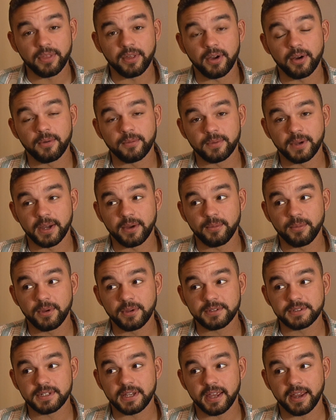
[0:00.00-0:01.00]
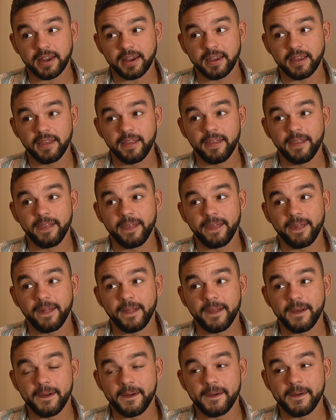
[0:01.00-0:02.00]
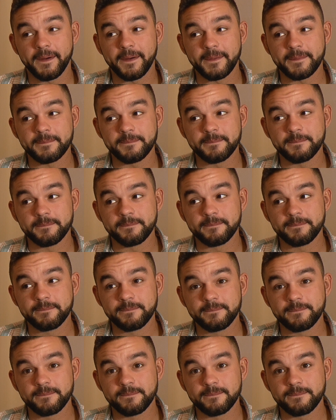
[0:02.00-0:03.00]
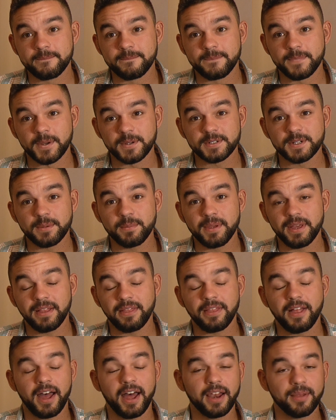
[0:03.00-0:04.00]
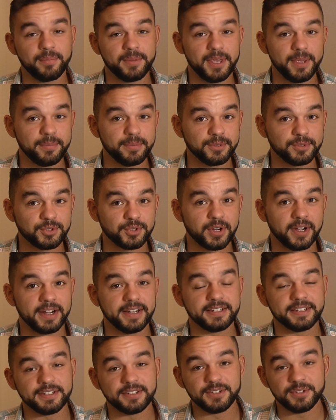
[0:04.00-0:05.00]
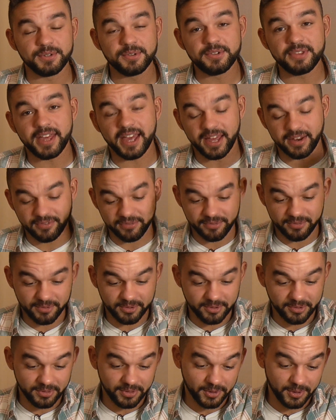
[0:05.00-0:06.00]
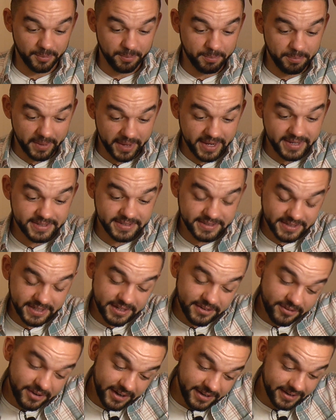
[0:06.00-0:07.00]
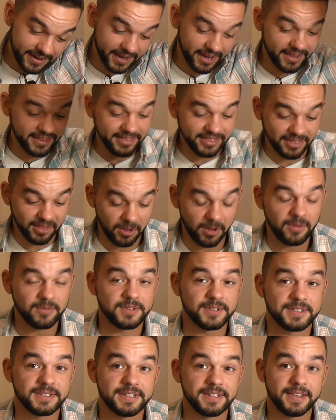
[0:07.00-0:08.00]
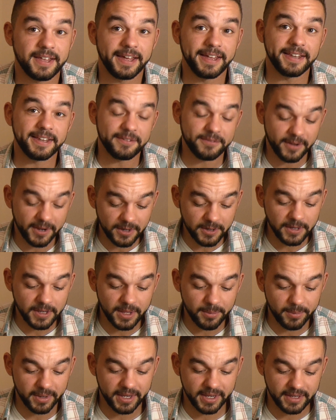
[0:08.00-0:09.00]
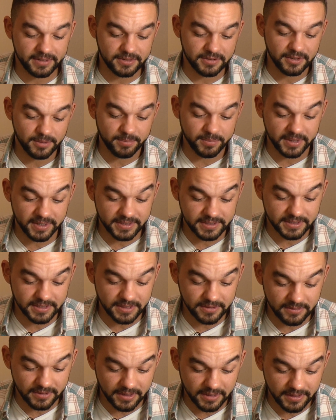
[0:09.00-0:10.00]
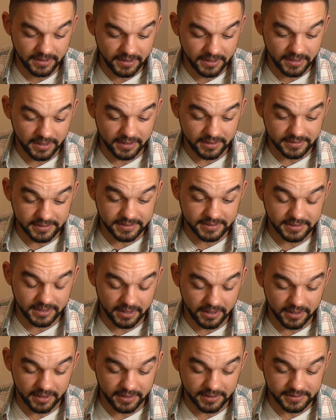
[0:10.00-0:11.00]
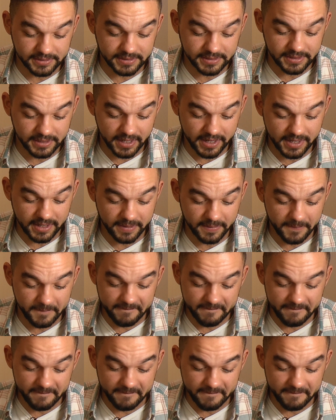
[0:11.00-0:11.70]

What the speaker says: though, I will say, there's gonna be a lot of people trying to do that for their base Stingray, and I'd love to see that. If I could get my hands on a base Stingray, a C8,